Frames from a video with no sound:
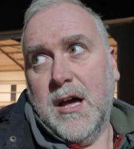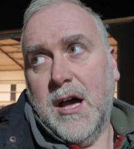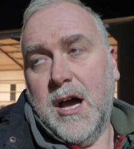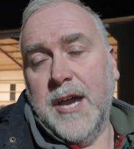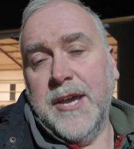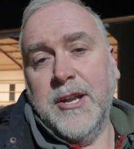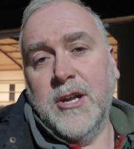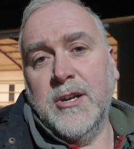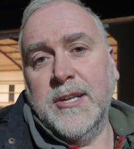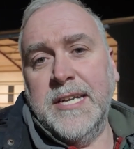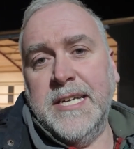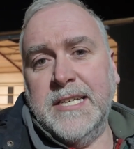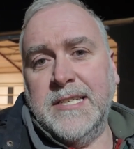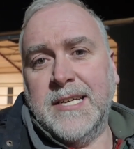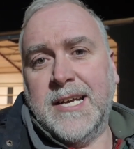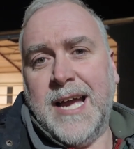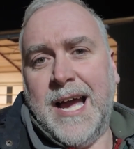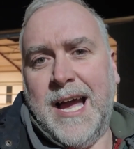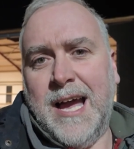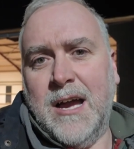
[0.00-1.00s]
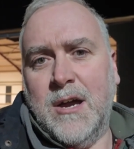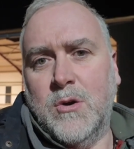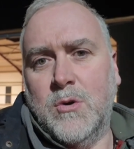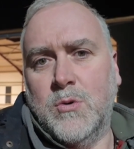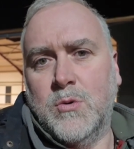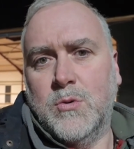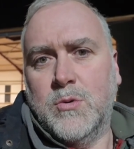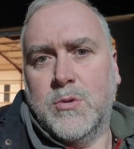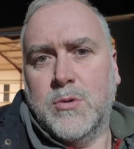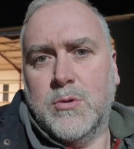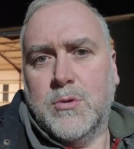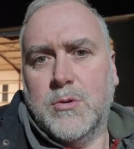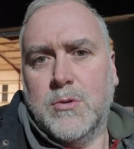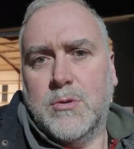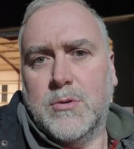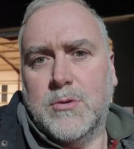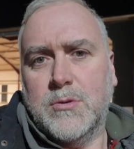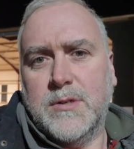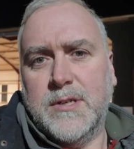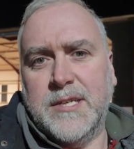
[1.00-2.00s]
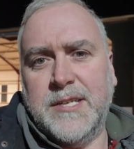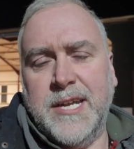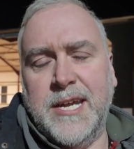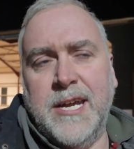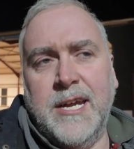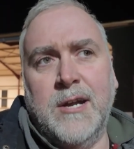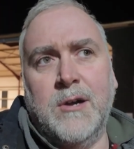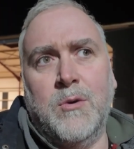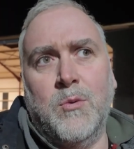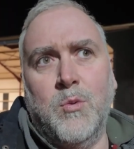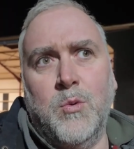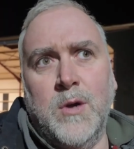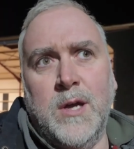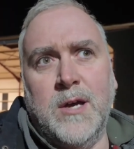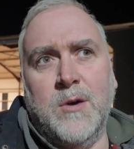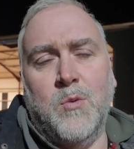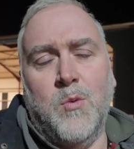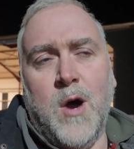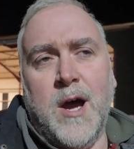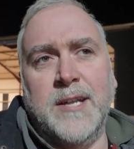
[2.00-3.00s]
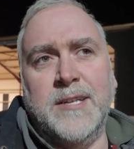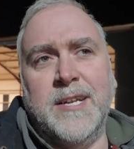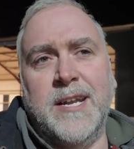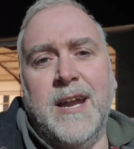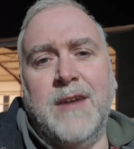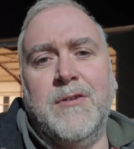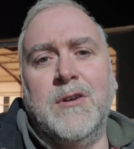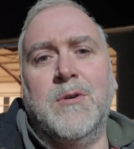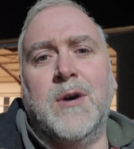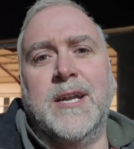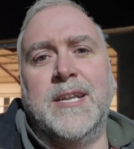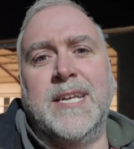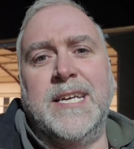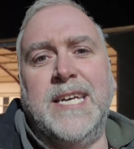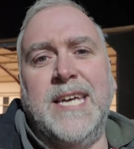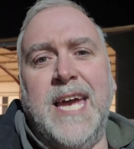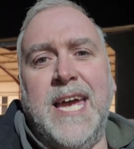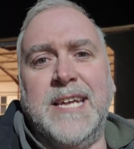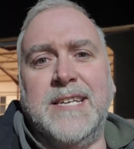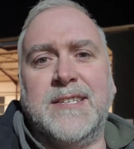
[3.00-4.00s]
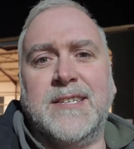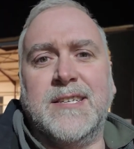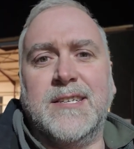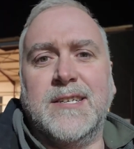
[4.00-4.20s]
I don't think the cow that they're wanting everyone to get,